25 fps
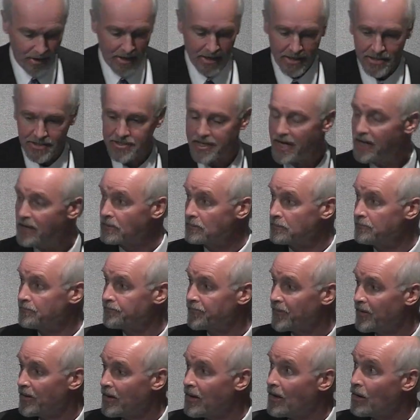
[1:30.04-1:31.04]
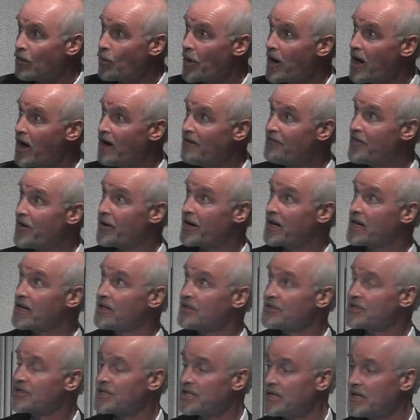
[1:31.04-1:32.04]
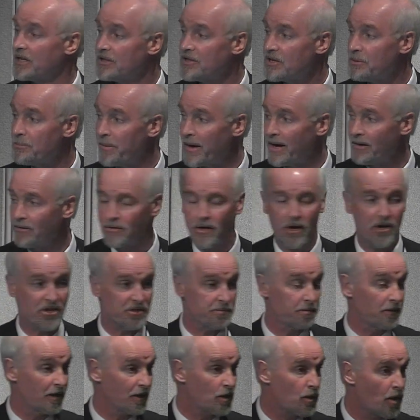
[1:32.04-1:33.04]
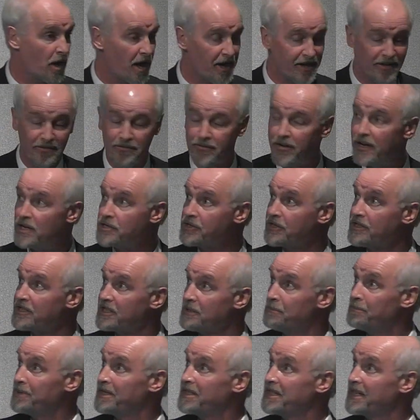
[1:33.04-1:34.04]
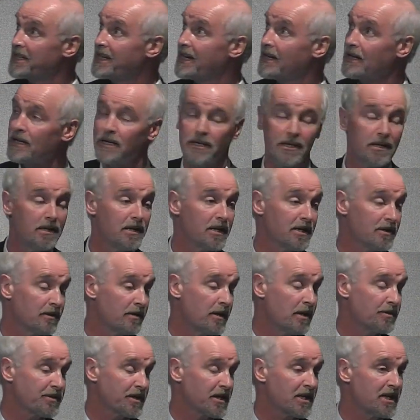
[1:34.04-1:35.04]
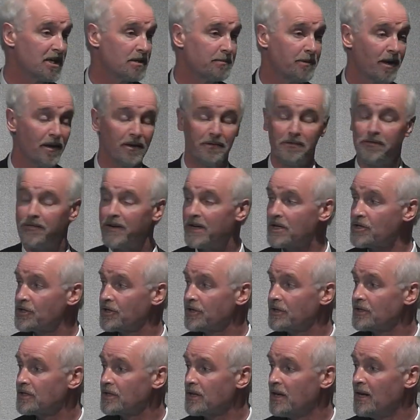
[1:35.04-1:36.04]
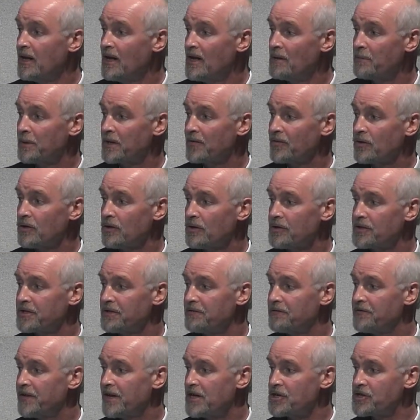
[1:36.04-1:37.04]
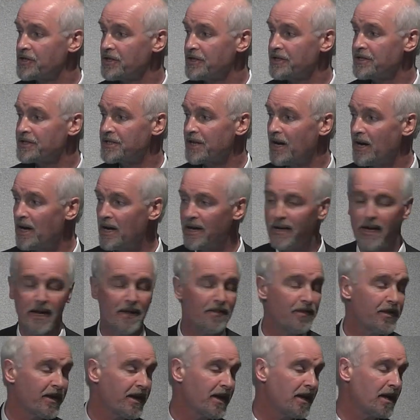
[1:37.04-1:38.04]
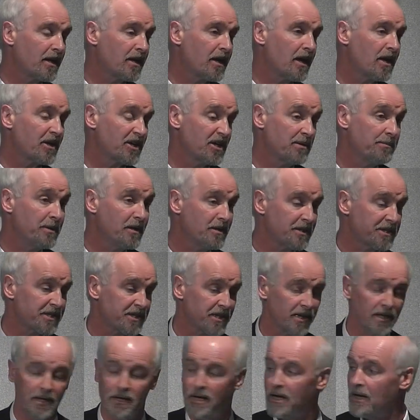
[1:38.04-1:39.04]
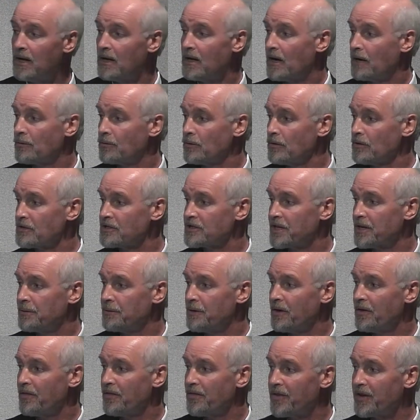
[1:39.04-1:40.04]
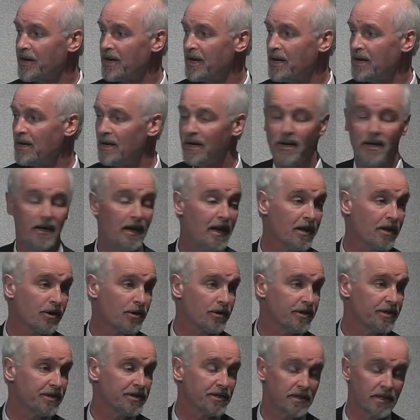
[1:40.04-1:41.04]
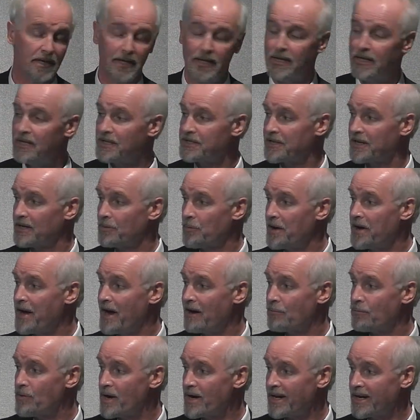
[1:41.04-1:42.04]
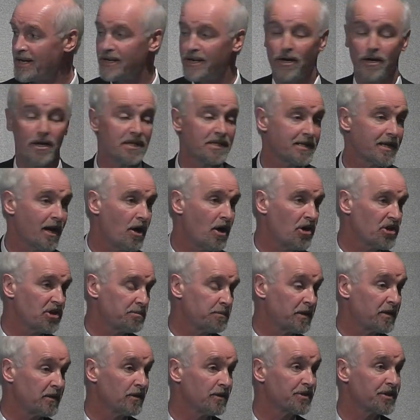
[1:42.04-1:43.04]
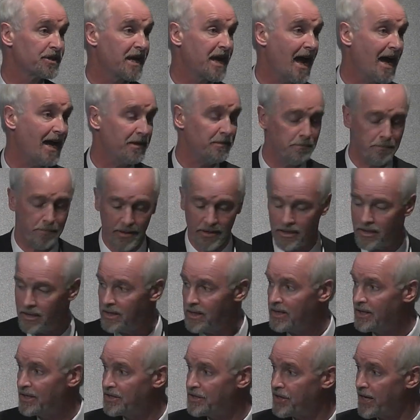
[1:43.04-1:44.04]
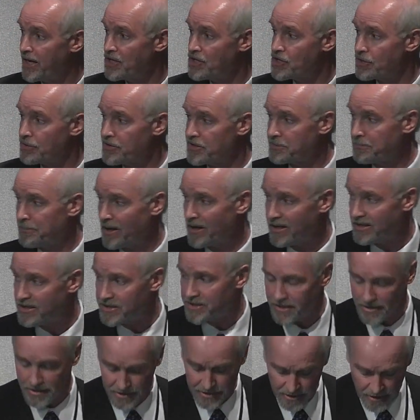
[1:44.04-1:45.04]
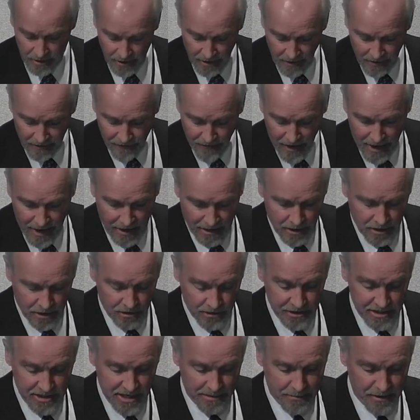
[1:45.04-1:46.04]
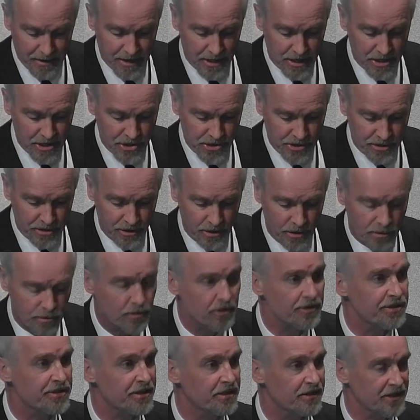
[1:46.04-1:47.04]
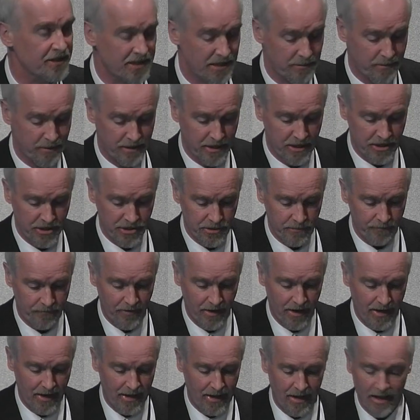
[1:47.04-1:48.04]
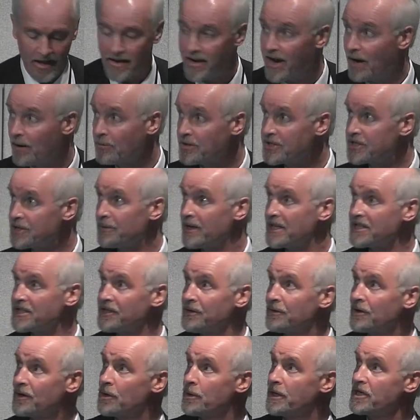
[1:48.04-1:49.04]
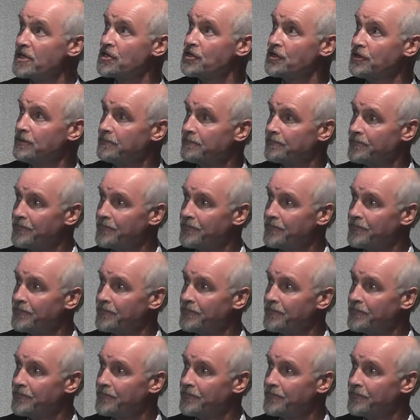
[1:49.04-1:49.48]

So, we are very concerned about hospital-acquired infections in particular, nosocomial infections, but of course infections uh, in the uh, community are also on the increase. So we now recognise that hospitals can be dangerous places for hand contamination and cross-contamination. Now I want to ask you a question.